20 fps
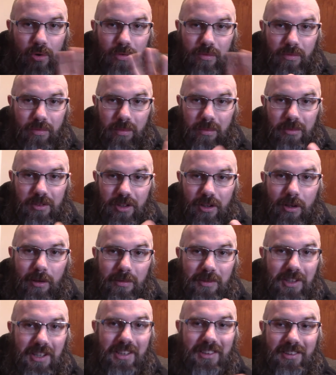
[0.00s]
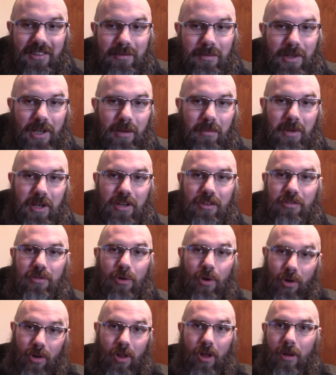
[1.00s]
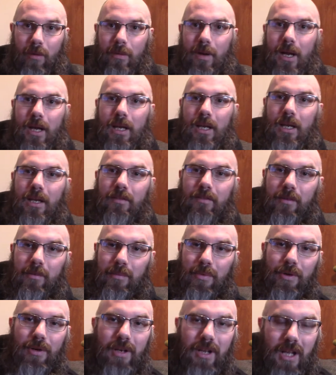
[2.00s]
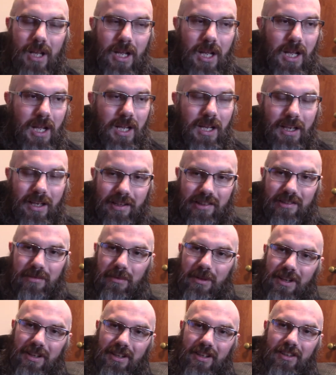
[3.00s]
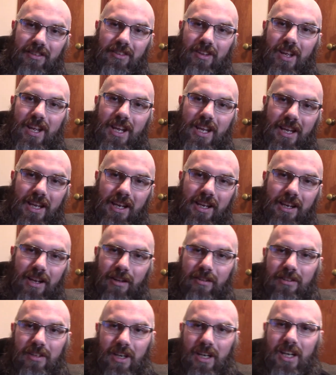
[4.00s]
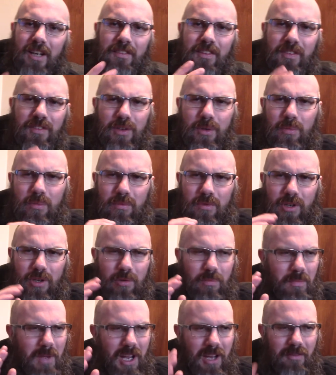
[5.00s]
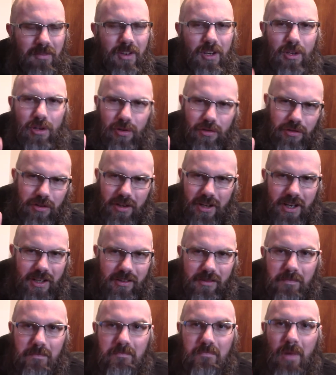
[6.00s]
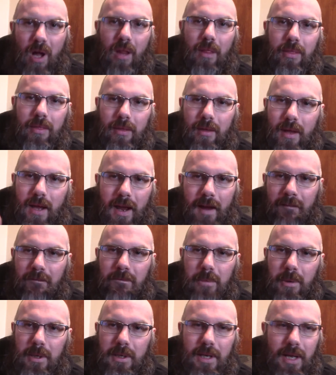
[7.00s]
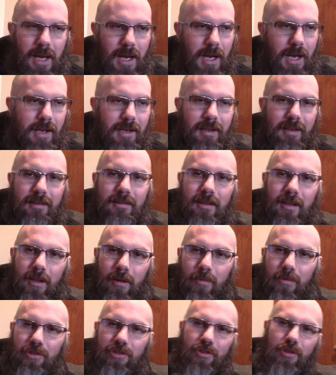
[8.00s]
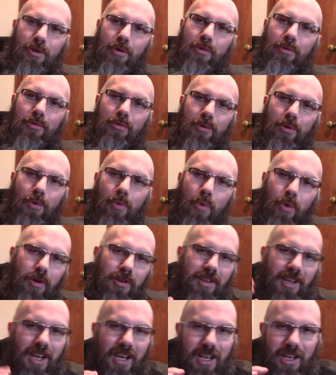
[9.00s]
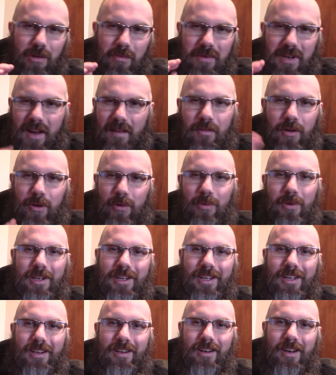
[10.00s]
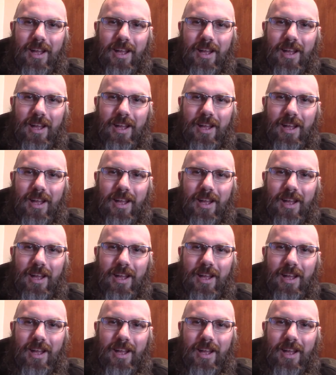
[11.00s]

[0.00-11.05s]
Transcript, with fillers: from circumstances beyond my control already, even, but get some ideas, get it out there. Even if you make videos for the next month, every day, detailing what you're going through in quarantine, you never do it again.